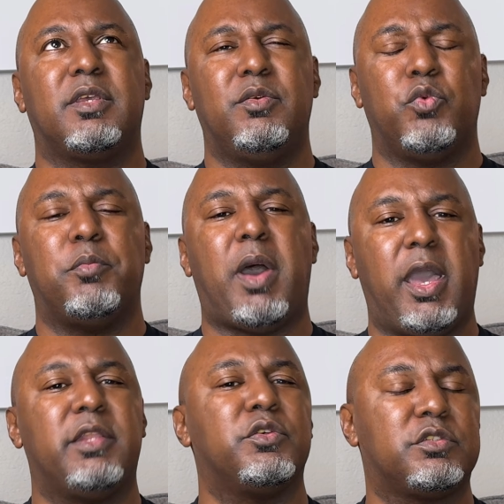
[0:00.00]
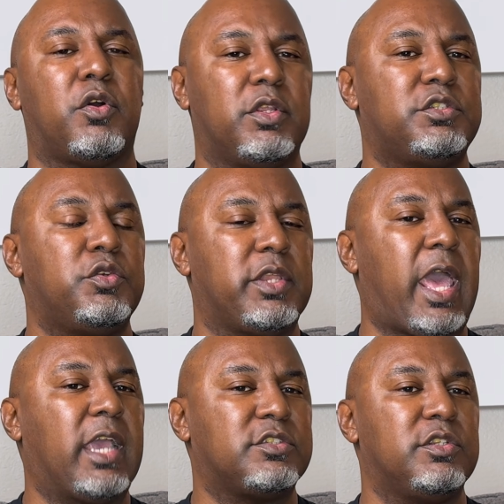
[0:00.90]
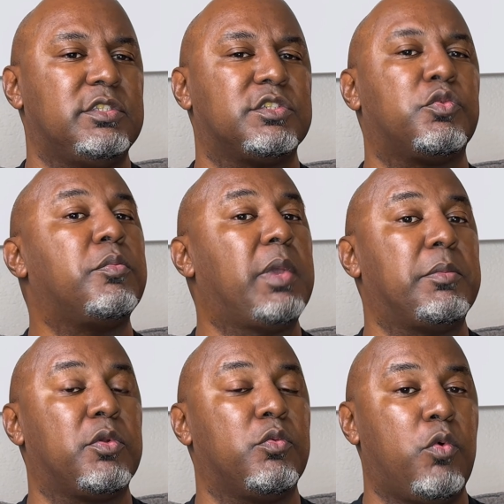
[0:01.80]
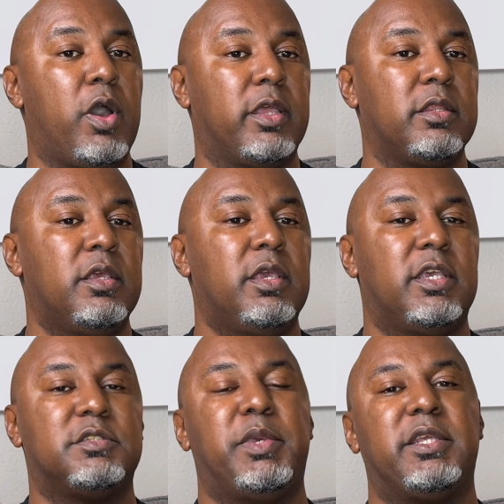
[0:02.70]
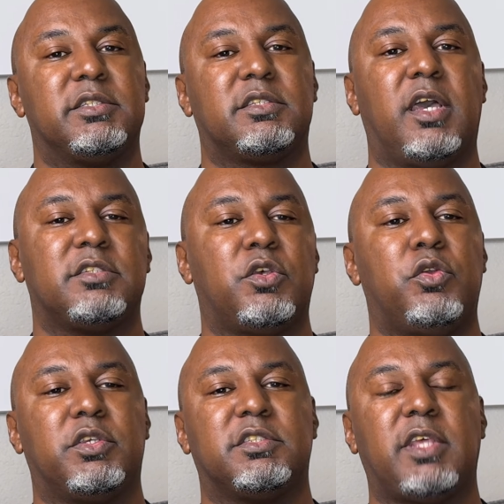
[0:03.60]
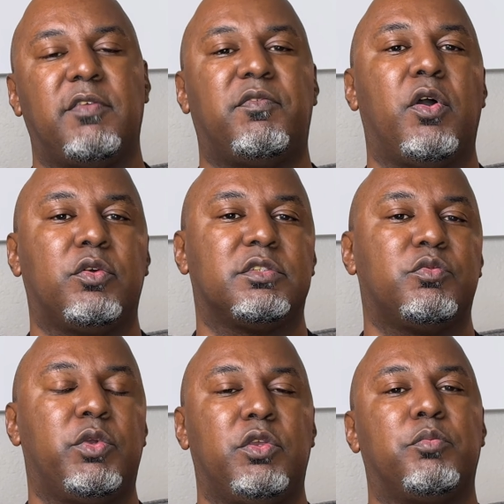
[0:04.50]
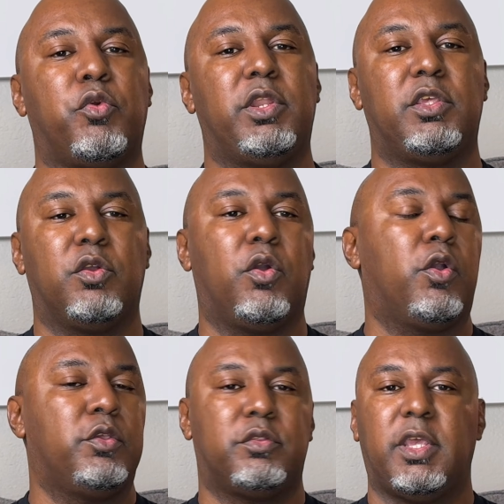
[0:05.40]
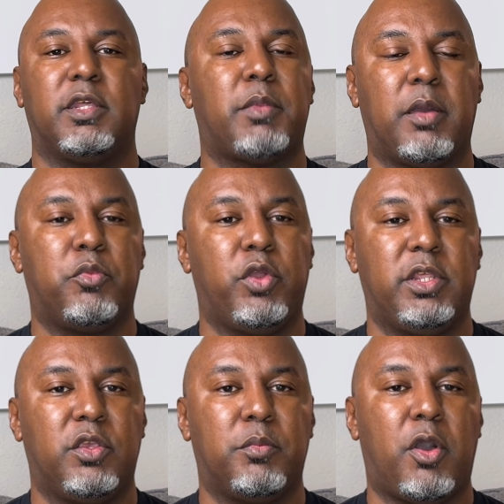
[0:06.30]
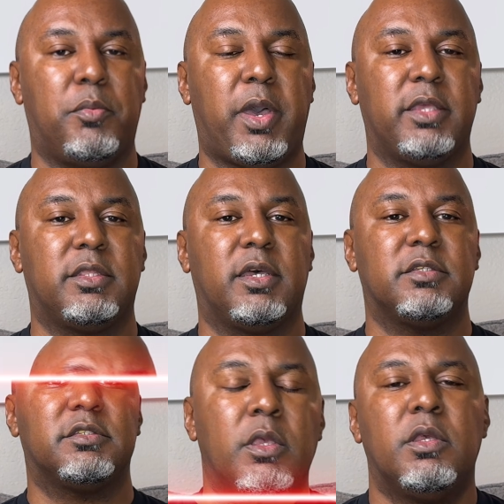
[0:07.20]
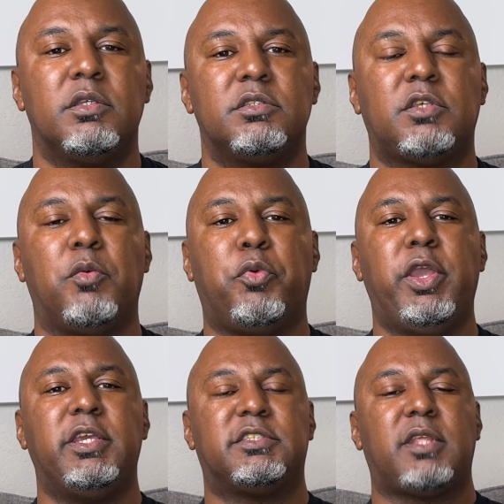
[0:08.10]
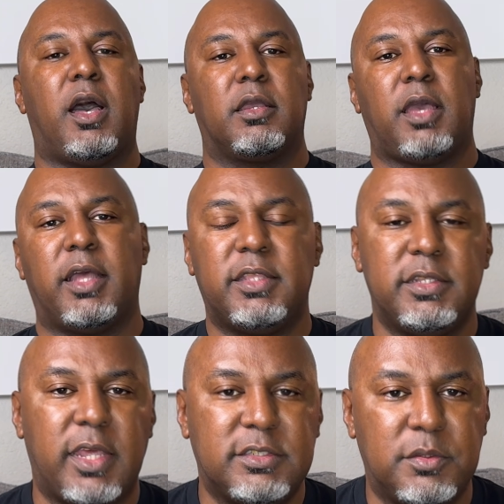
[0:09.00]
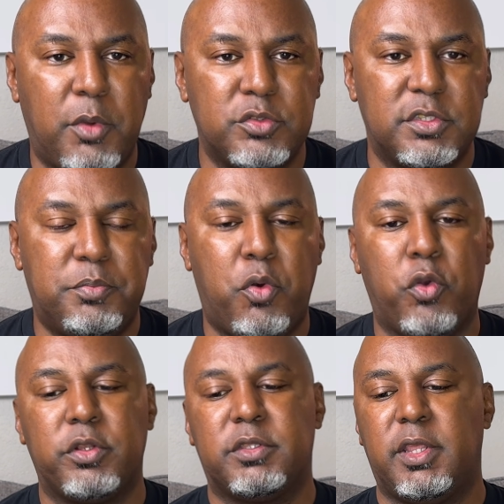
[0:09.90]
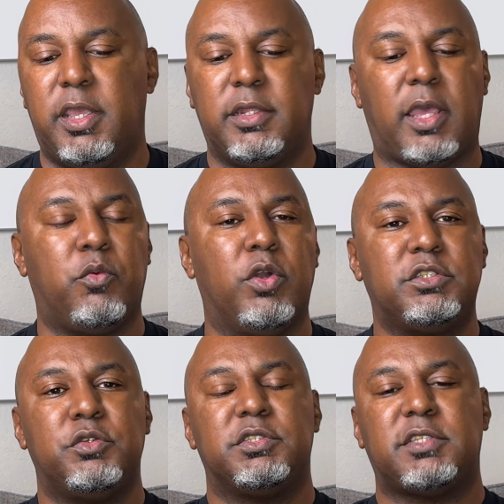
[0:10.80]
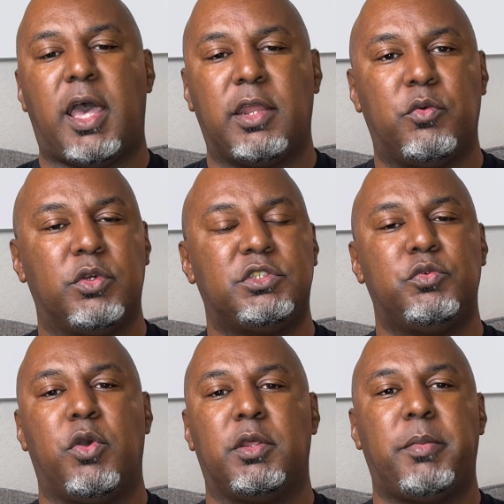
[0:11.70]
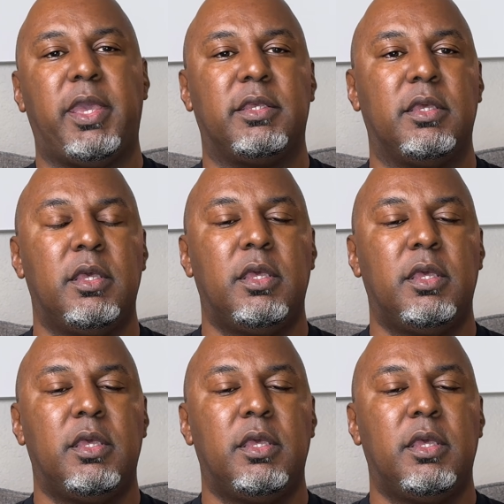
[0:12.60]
reminder so that you can actually just remember what is being discussed, so you can stay focused when you're breeding or you're thinking about breeding your ball pythons. So breeding stock, I think that's the most important thing. Like, once you decide on what you want to make,